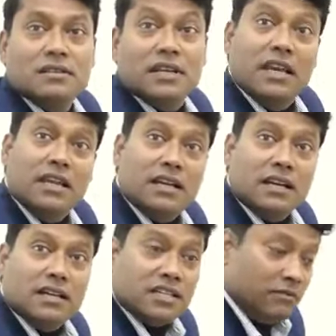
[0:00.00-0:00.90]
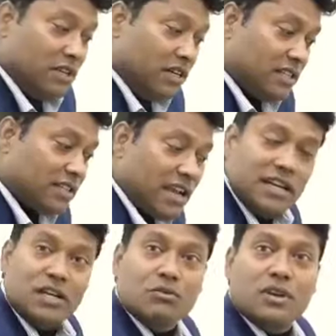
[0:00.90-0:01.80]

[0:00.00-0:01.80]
if they decided to